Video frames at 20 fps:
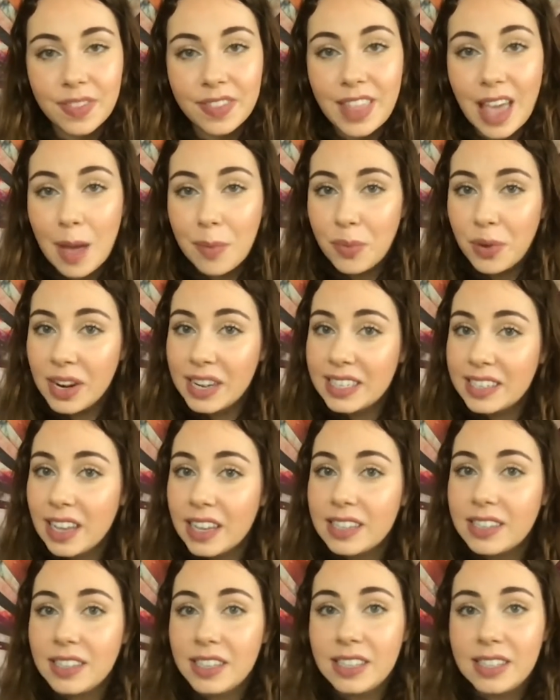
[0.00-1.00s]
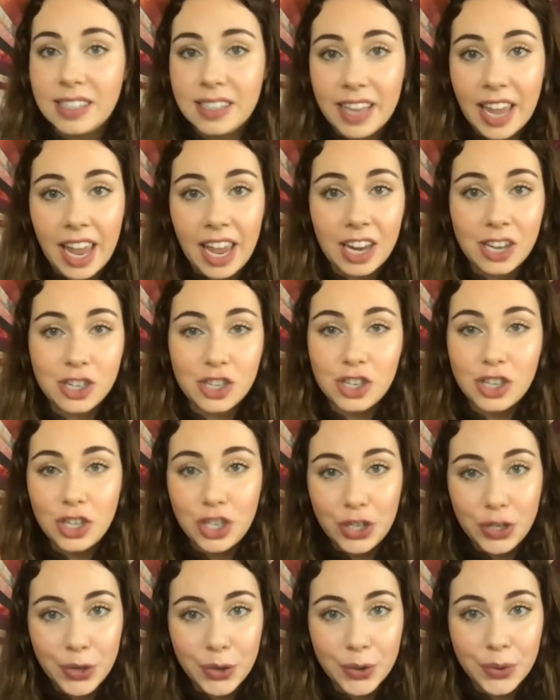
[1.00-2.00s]
That brings us to stage
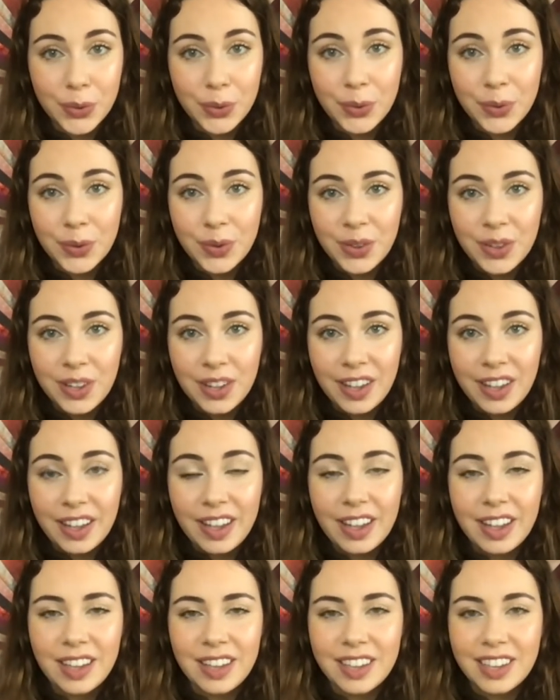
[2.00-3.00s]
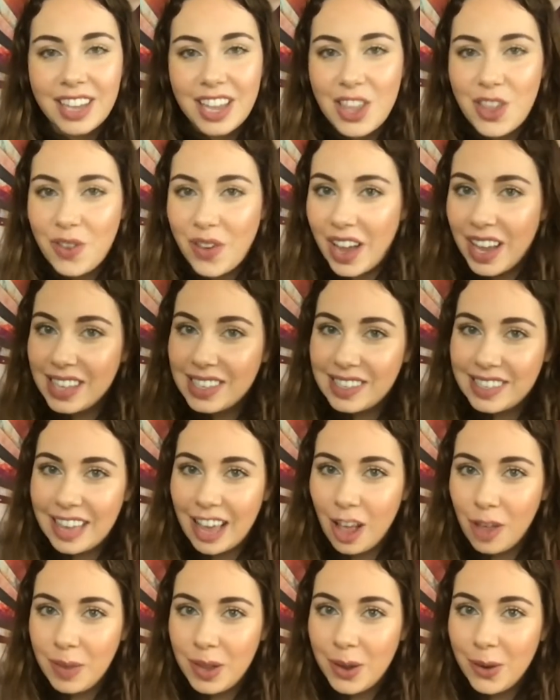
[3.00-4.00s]
2. Can you guys
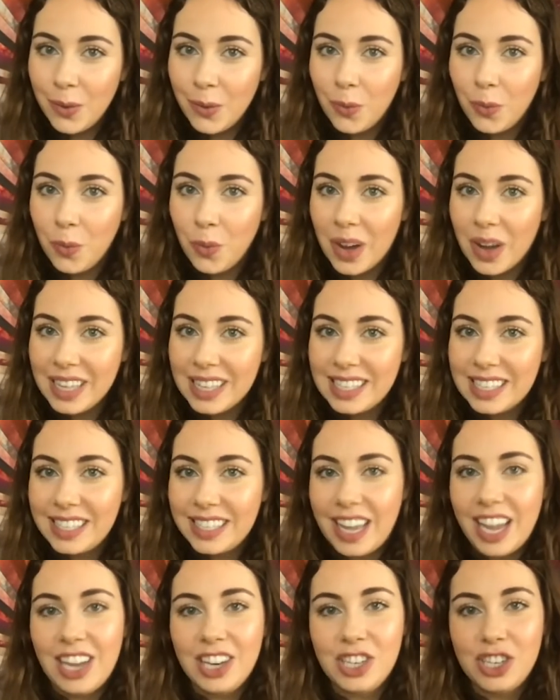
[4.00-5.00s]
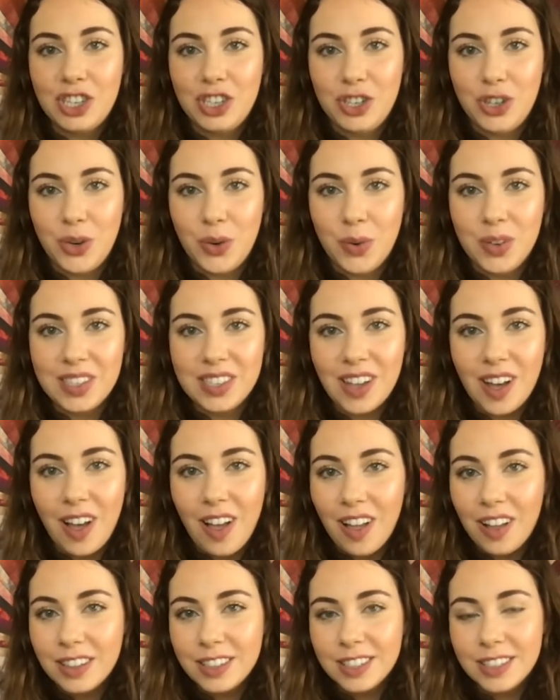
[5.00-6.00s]
tell me what stage 2 is
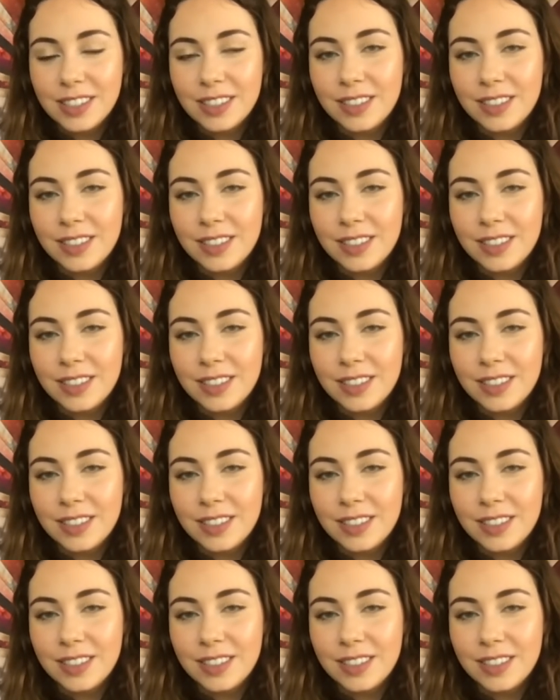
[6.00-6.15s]
called?